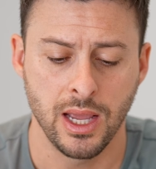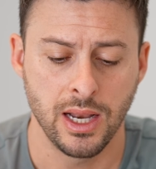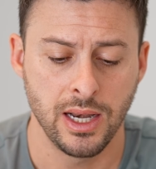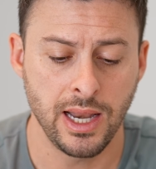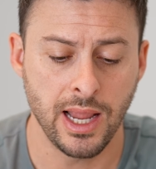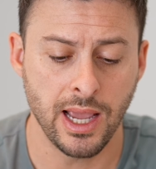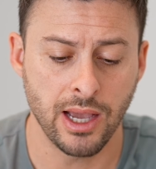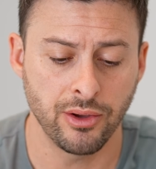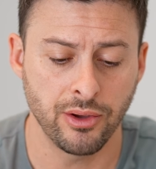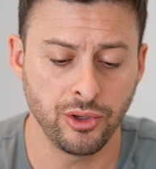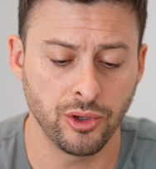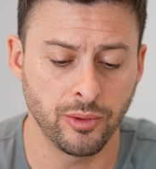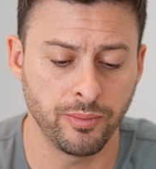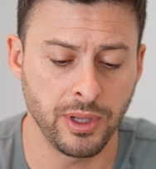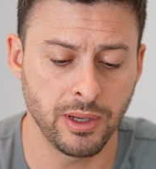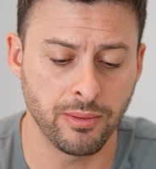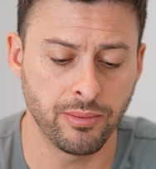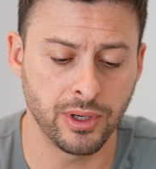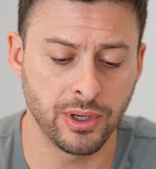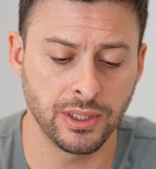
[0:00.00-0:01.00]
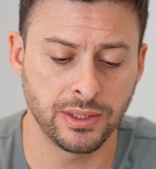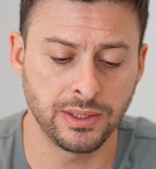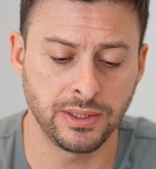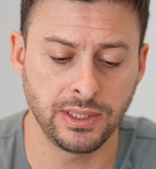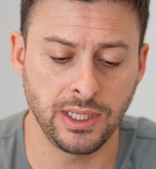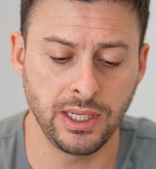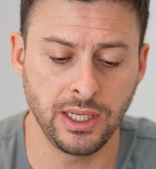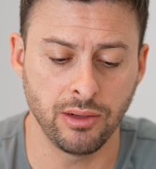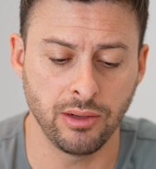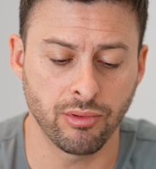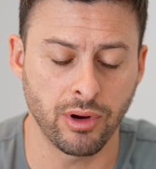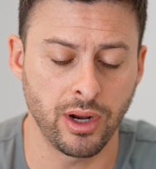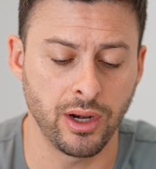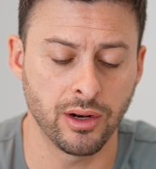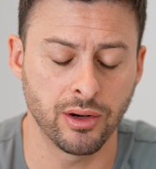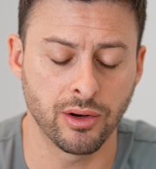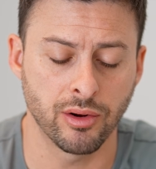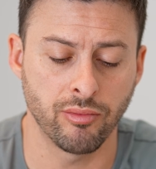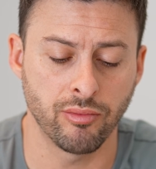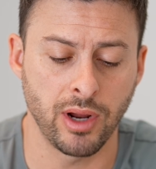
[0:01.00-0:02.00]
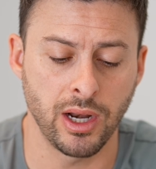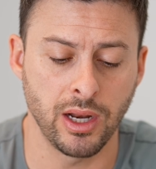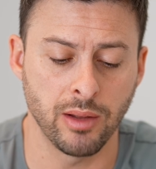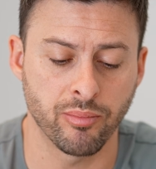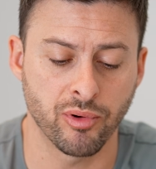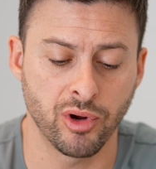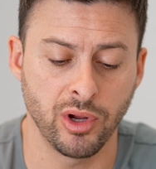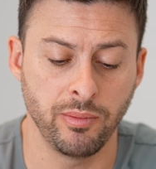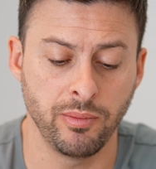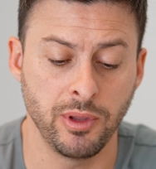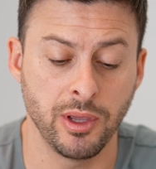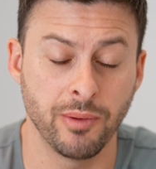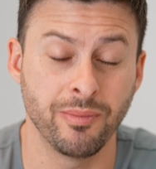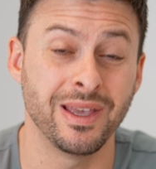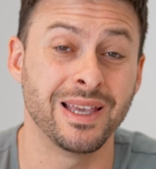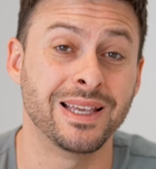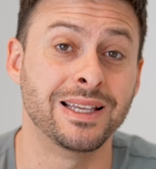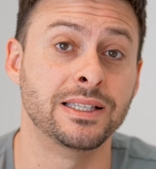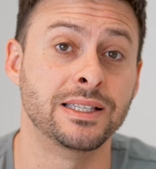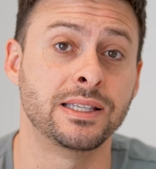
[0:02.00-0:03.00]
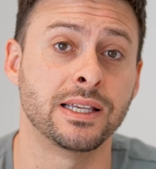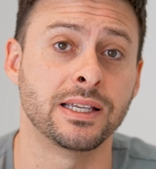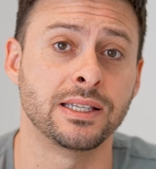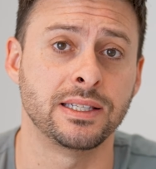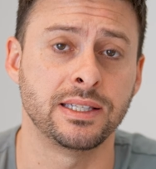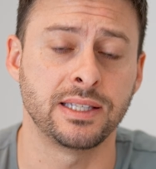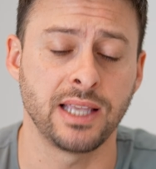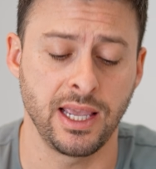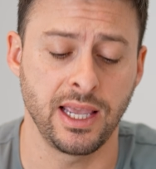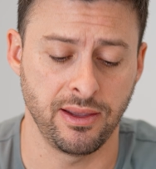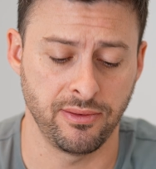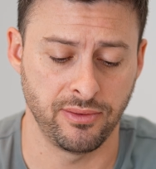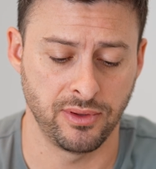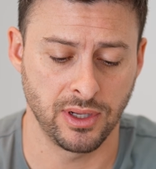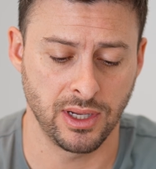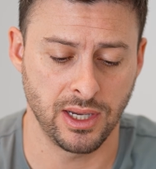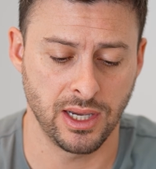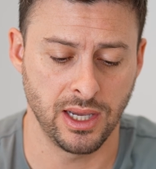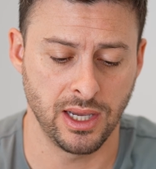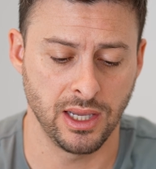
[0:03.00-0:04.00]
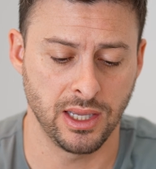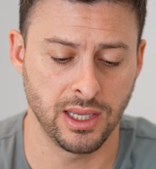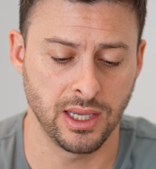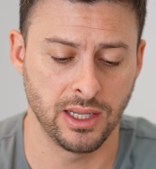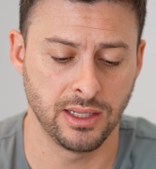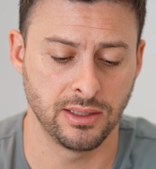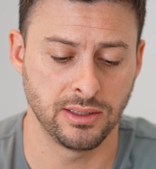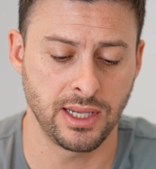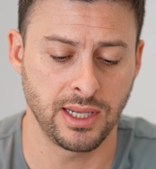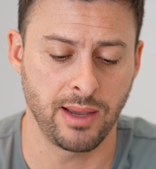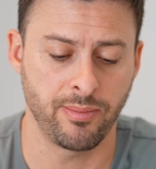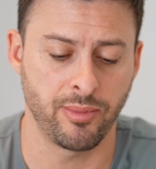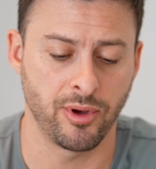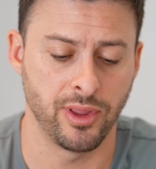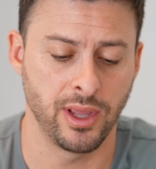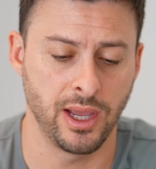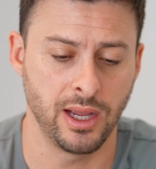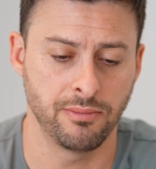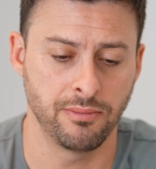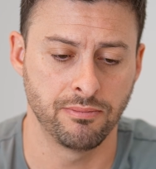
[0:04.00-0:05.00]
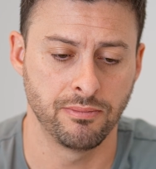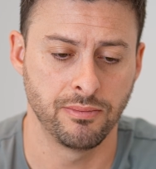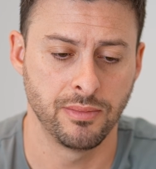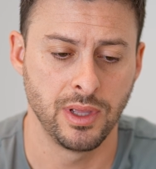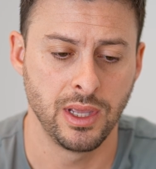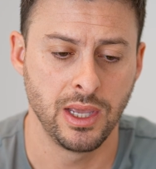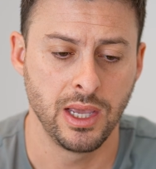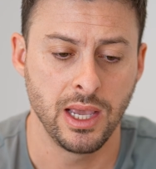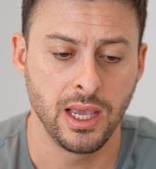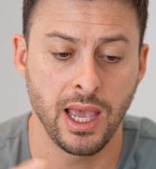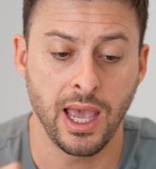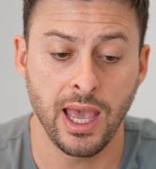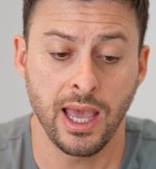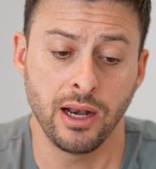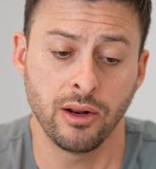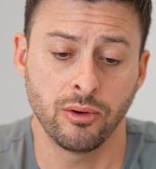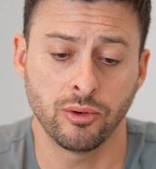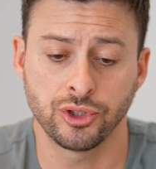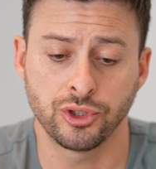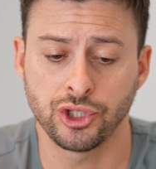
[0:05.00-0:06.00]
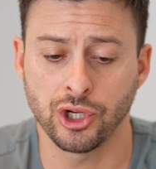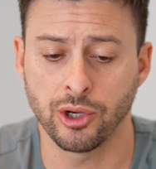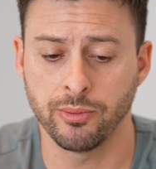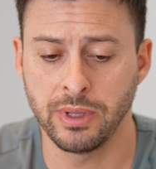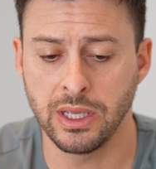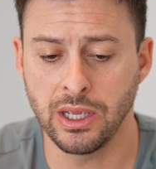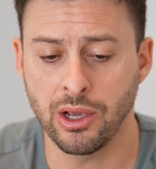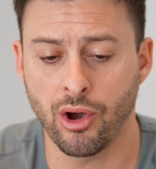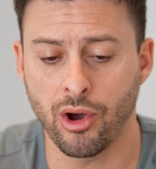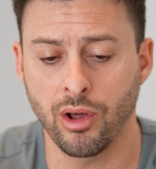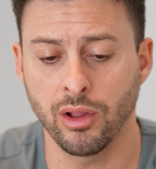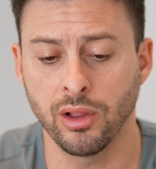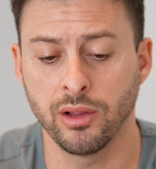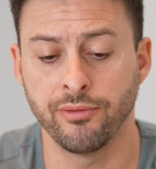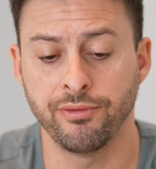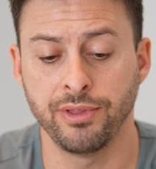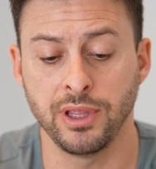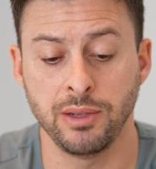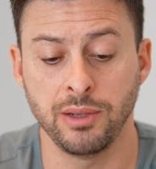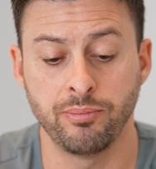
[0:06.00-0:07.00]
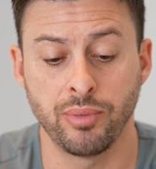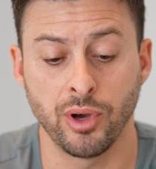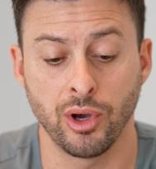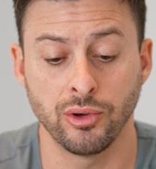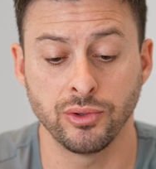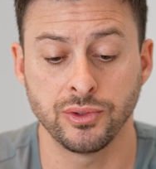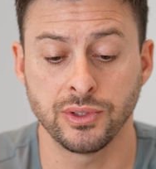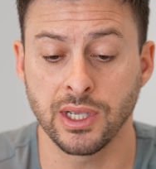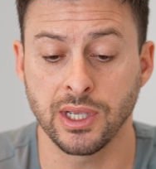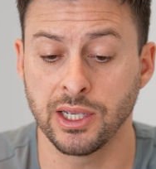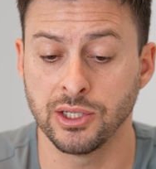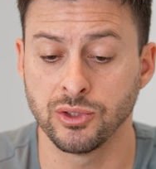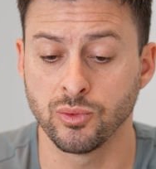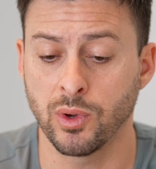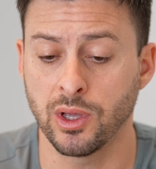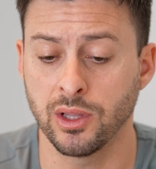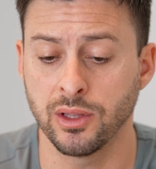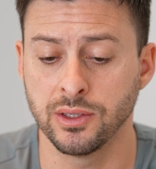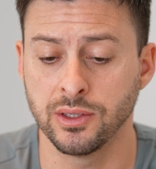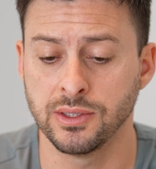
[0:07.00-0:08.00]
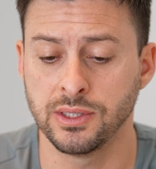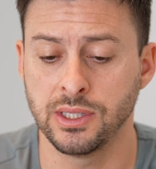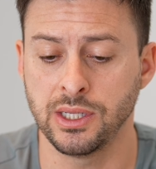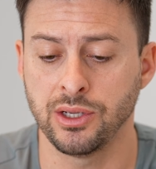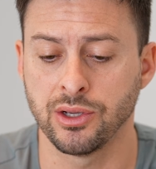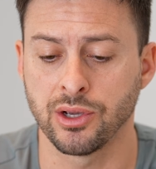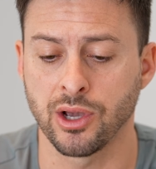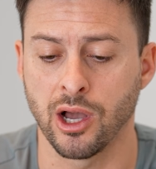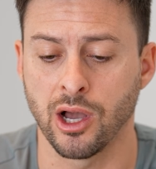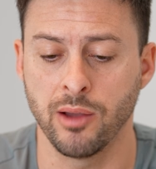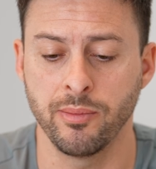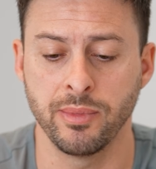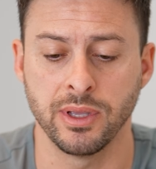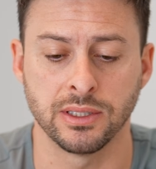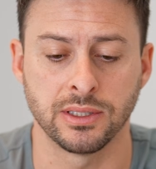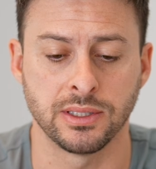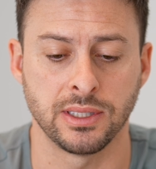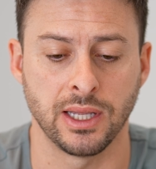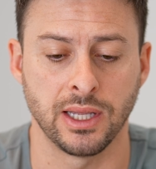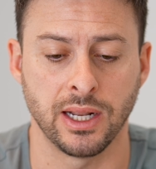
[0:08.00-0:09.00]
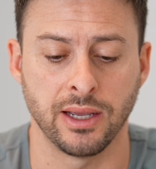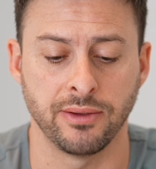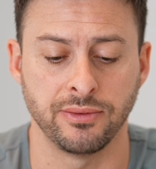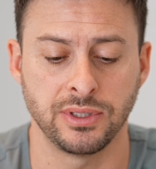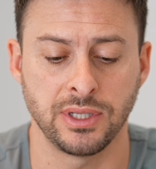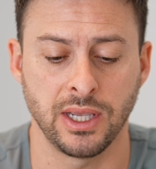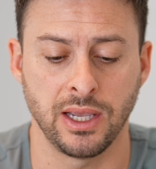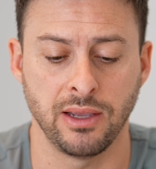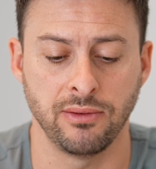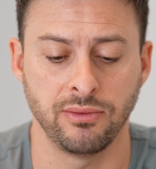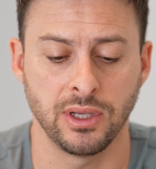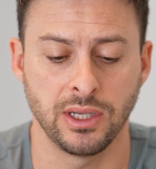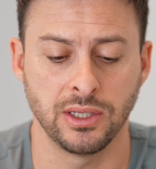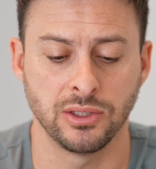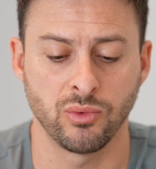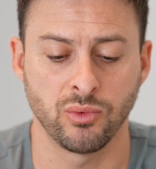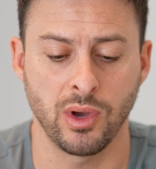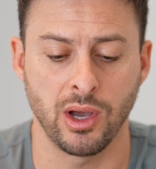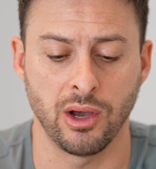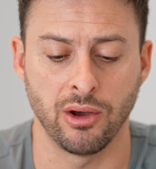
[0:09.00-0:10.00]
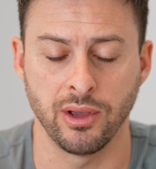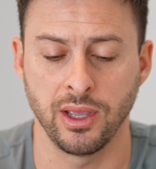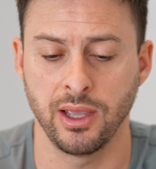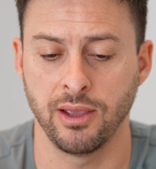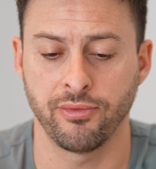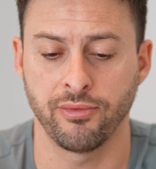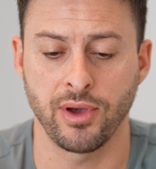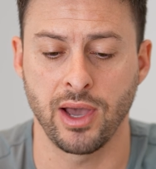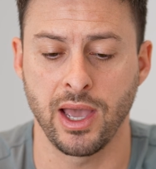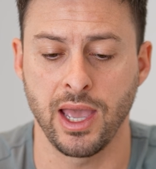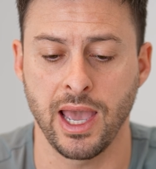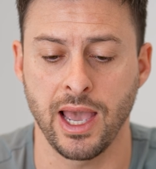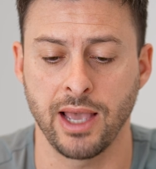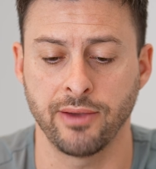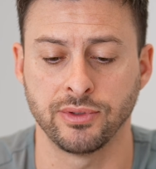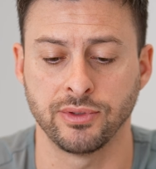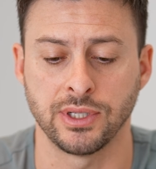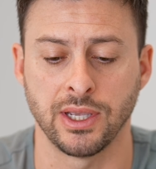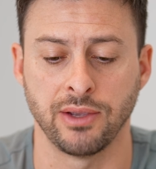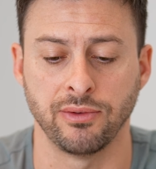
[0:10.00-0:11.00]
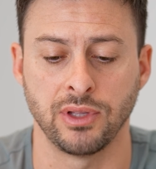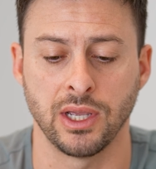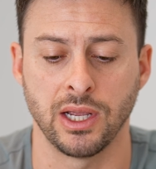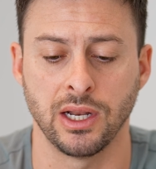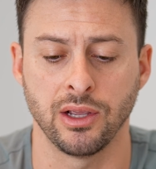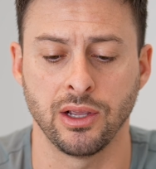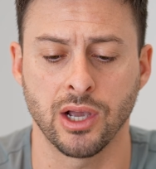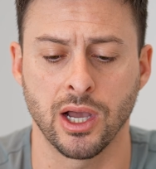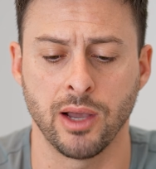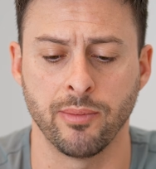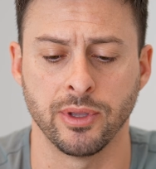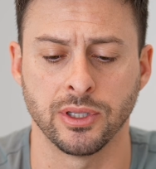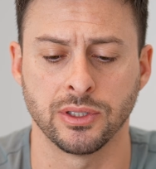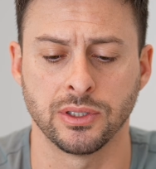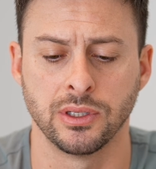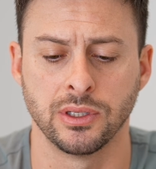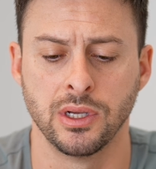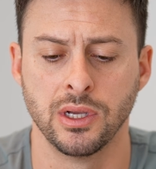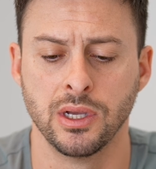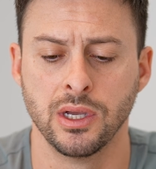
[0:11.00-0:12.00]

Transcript: Now you'll be able to see right under Reddit Premium is saved. I can tap on that and it will show me all of the posts as well as the comments that I've saved as well, if I have saved any comments.